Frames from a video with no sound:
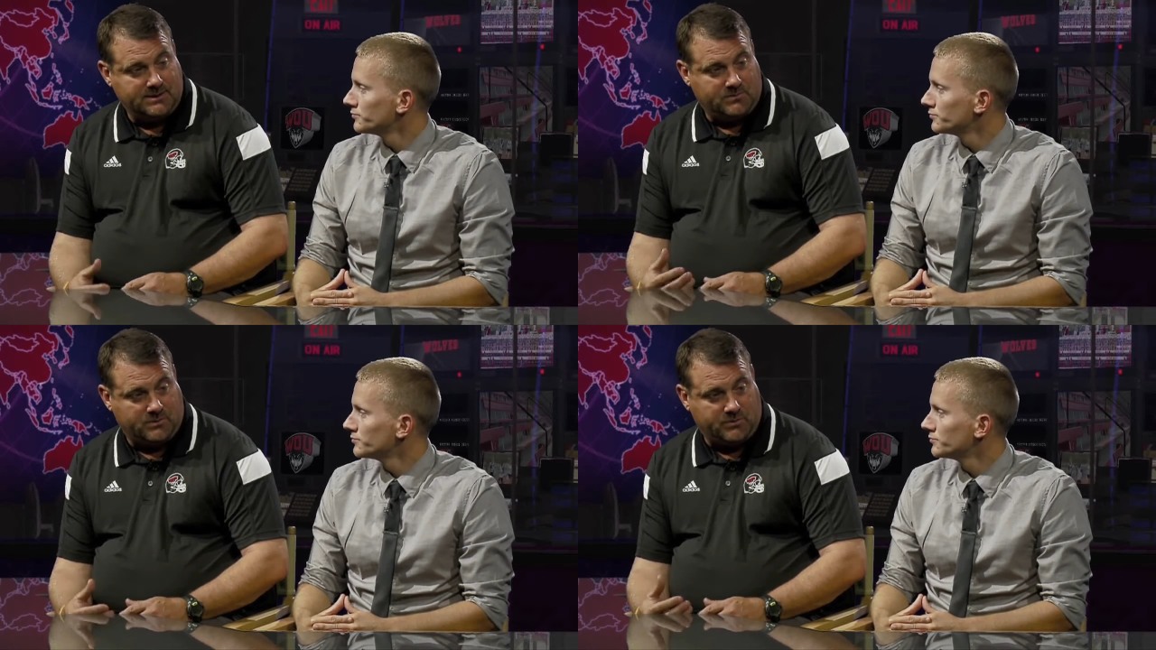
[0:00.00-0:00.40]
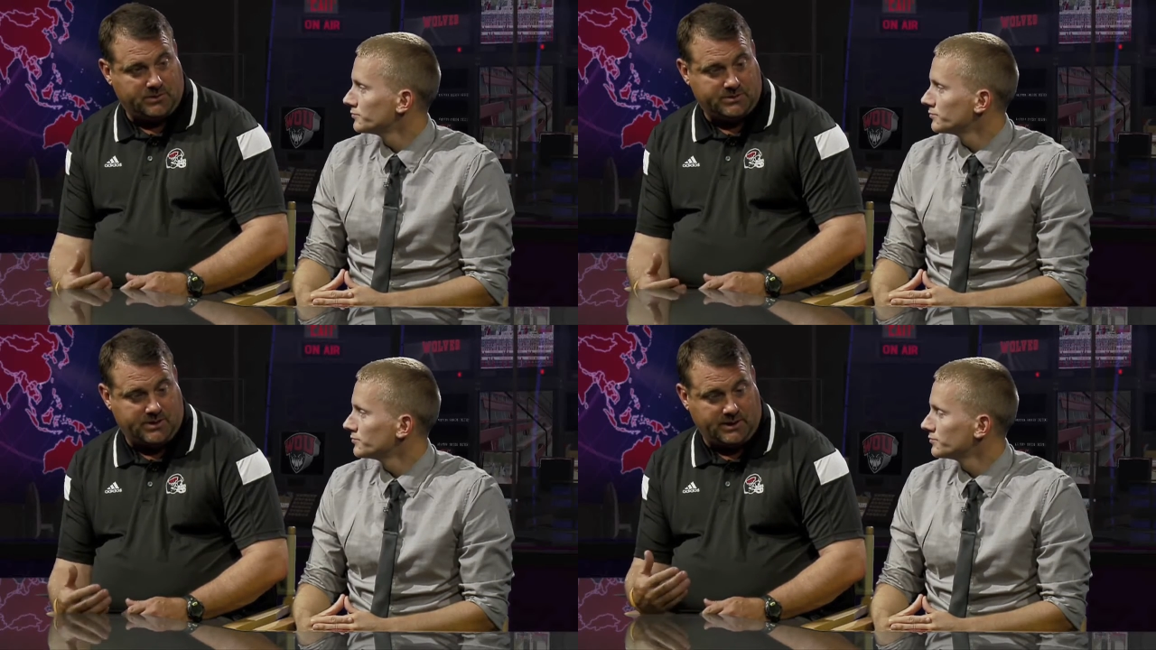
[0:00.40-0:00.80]
Speaker 1: We're really
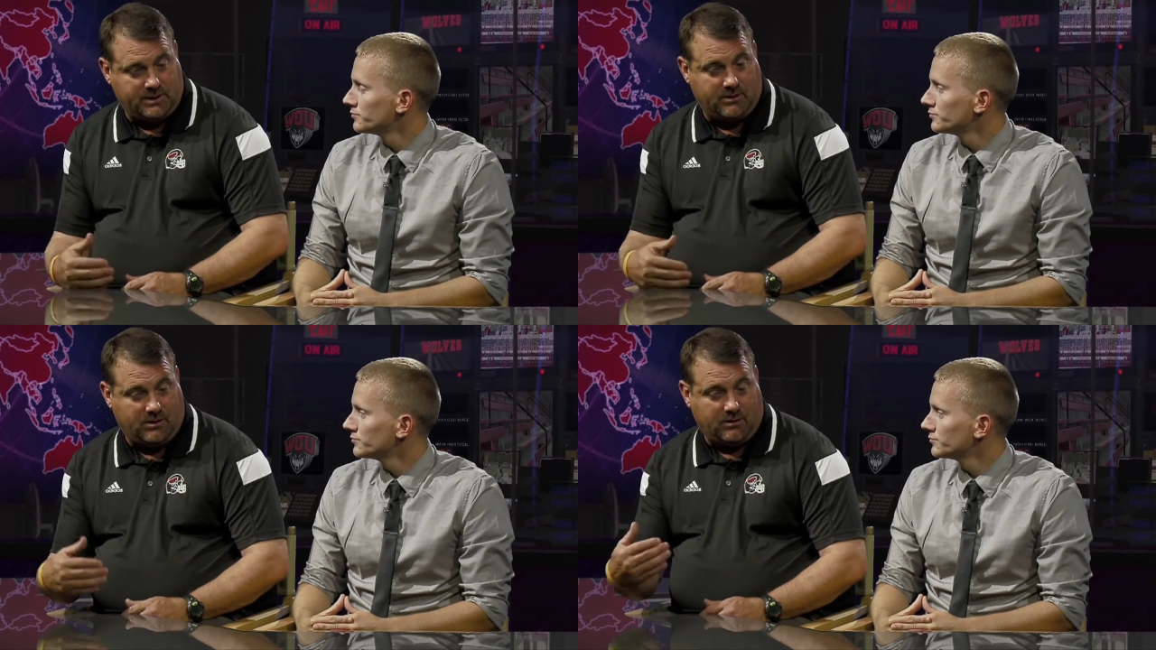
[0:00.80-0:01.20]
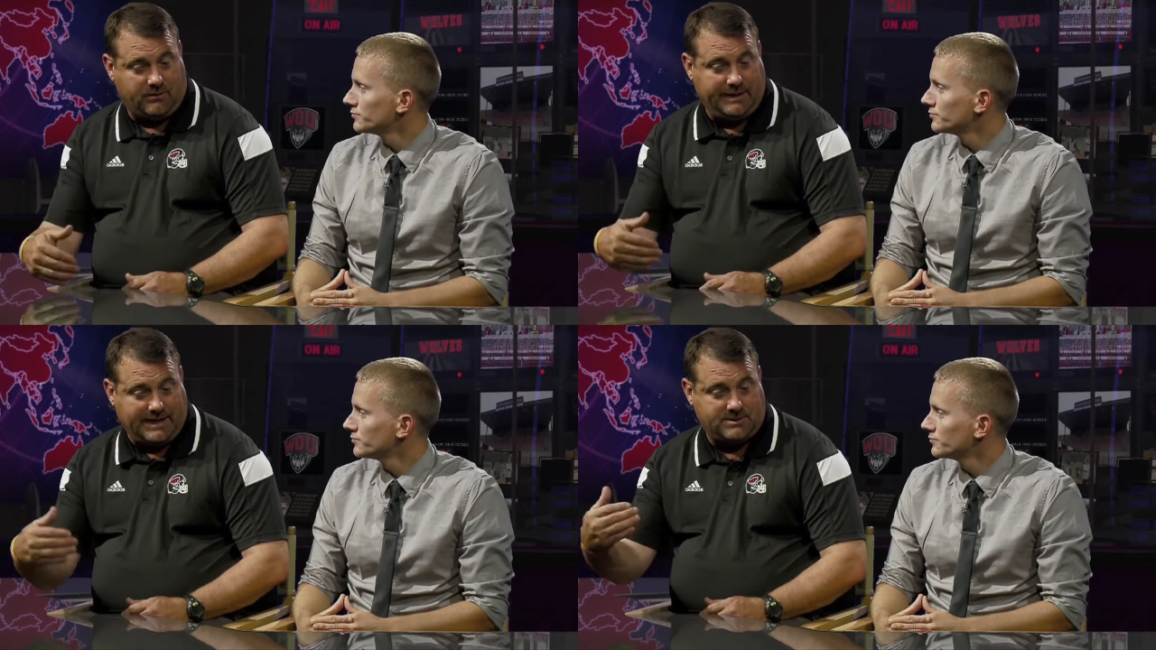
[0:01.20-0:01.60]
trying to get our, our
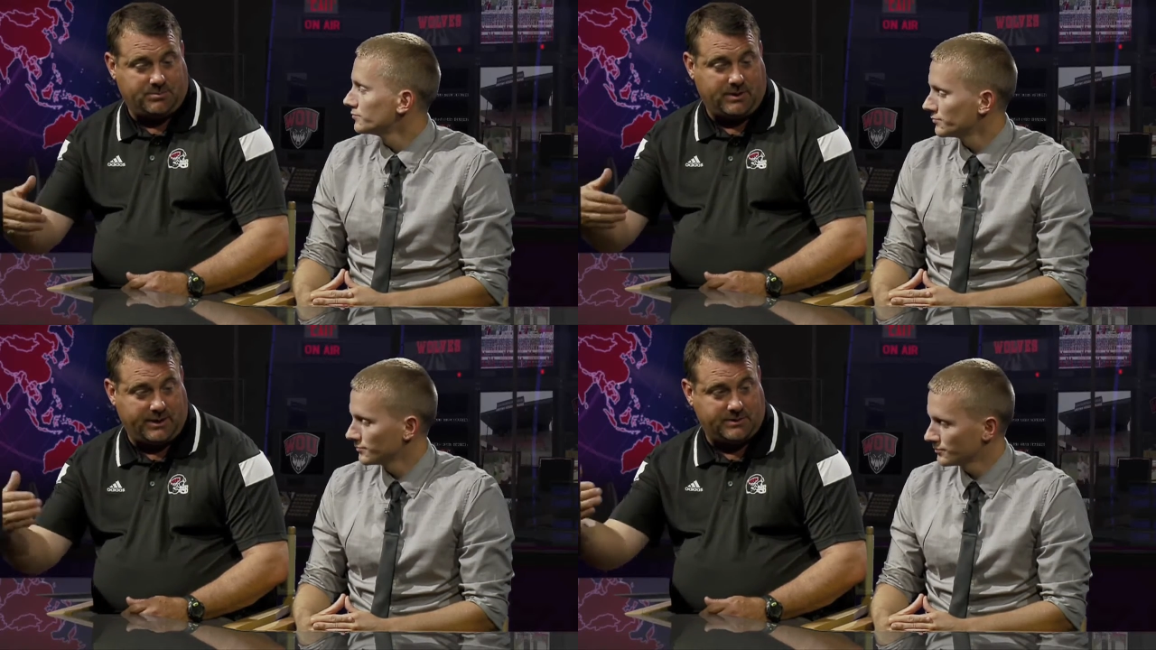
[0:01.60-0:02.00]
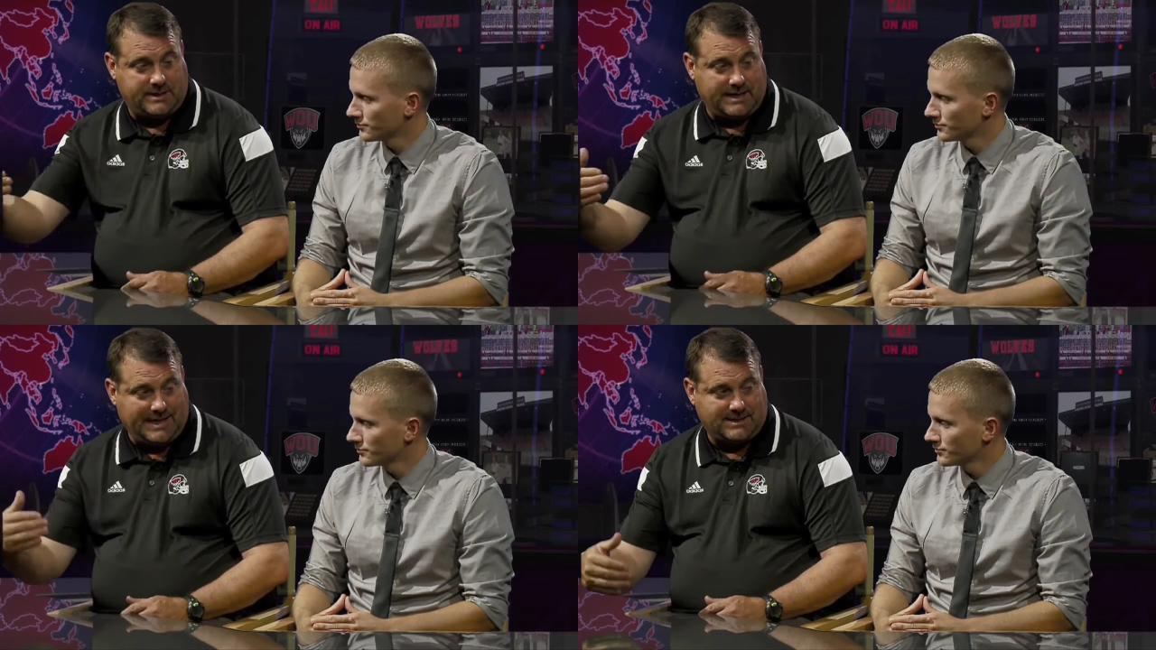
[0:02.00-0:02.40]
next players, that
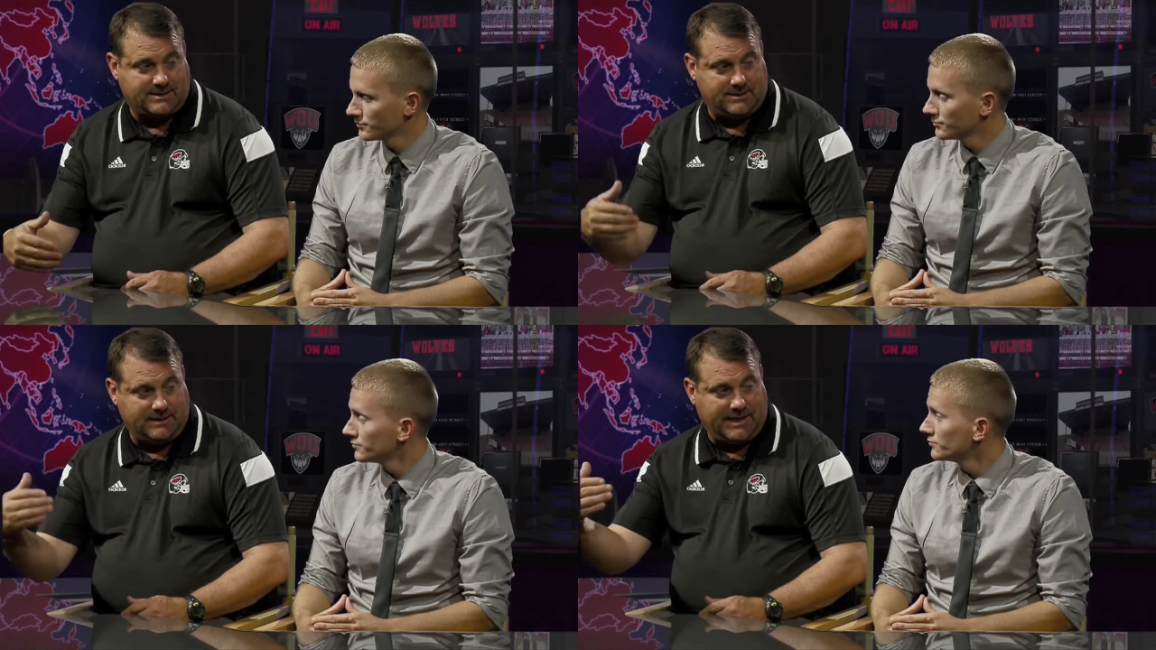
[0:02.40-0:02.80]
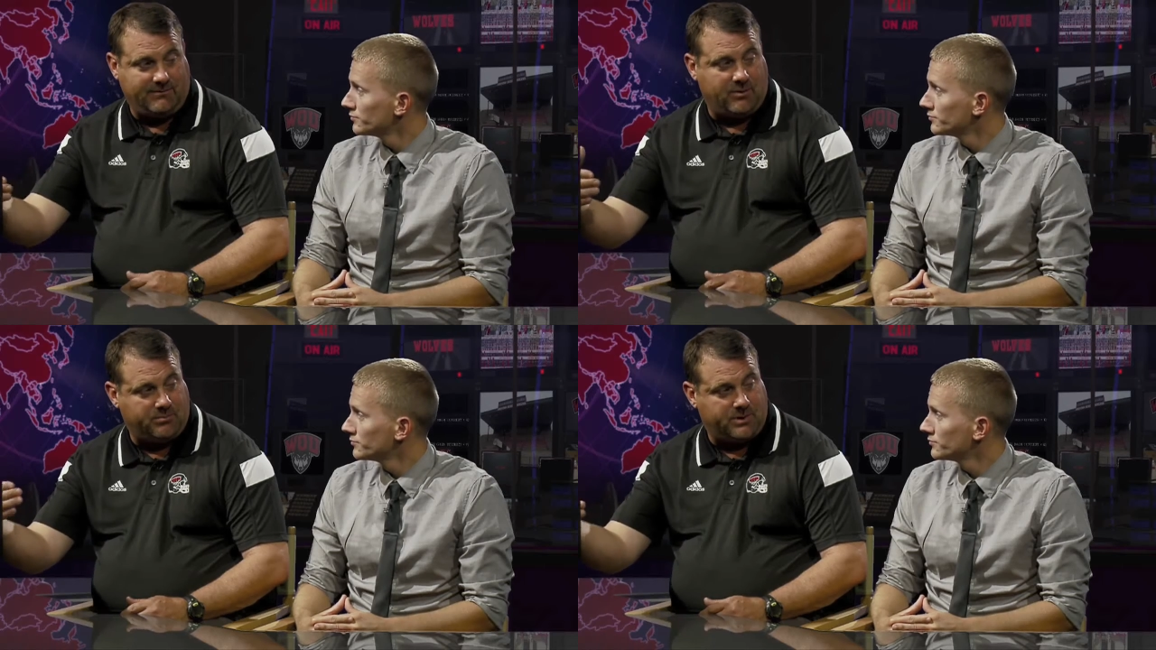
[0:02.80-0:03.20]
next
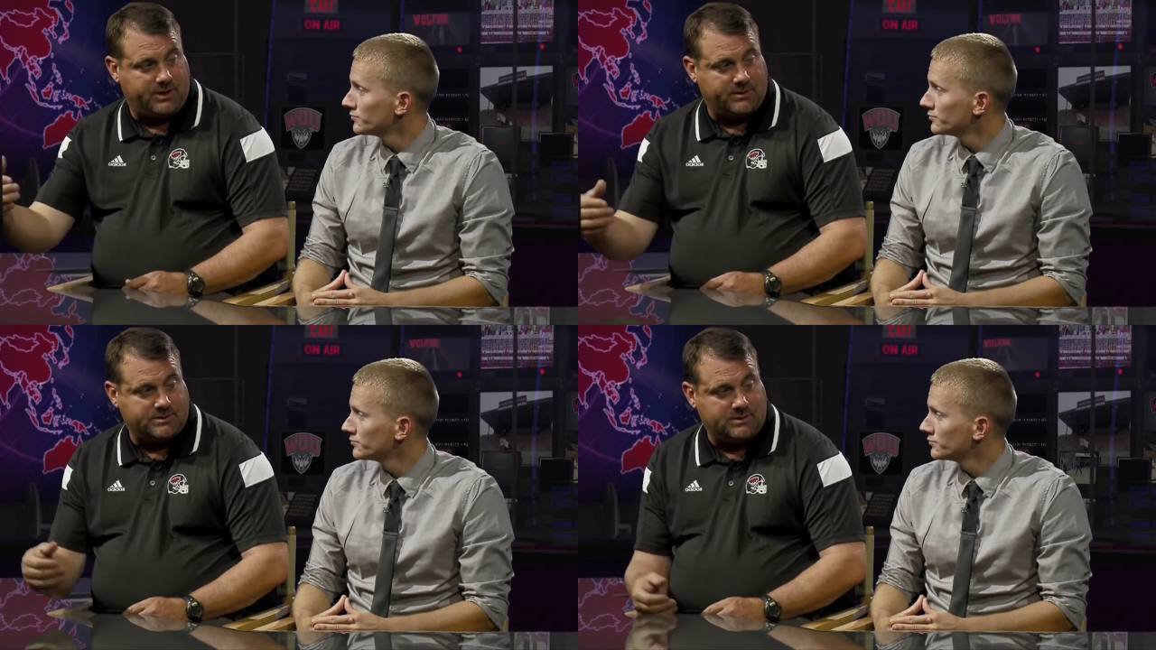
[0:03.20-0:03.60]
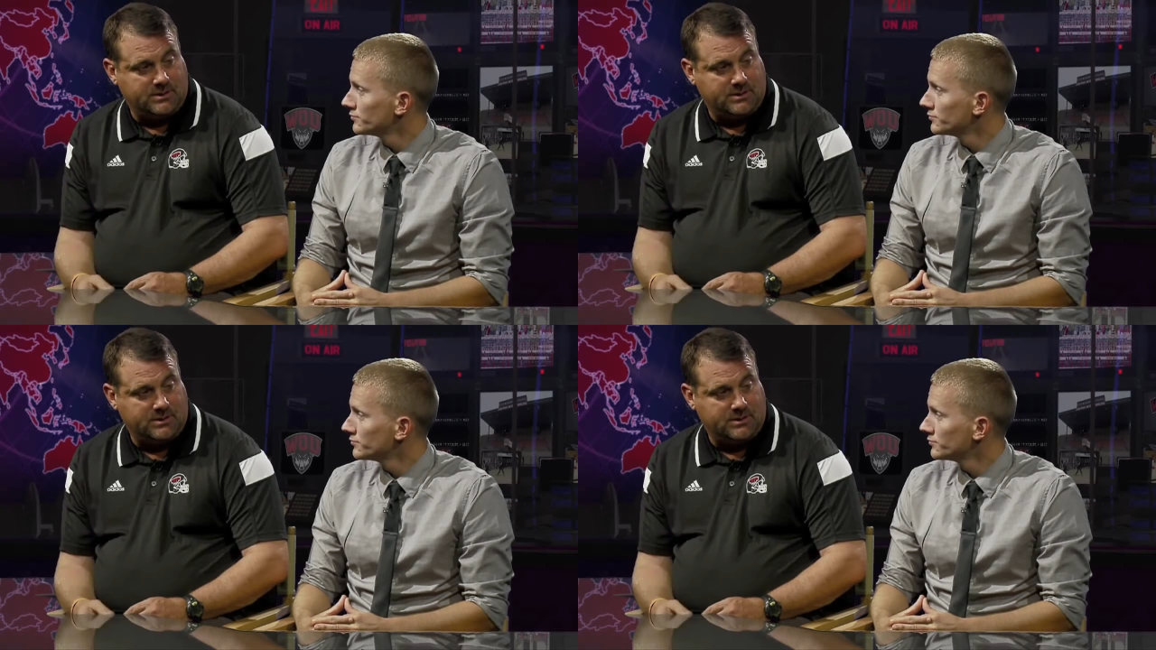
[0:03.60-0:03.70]
level players,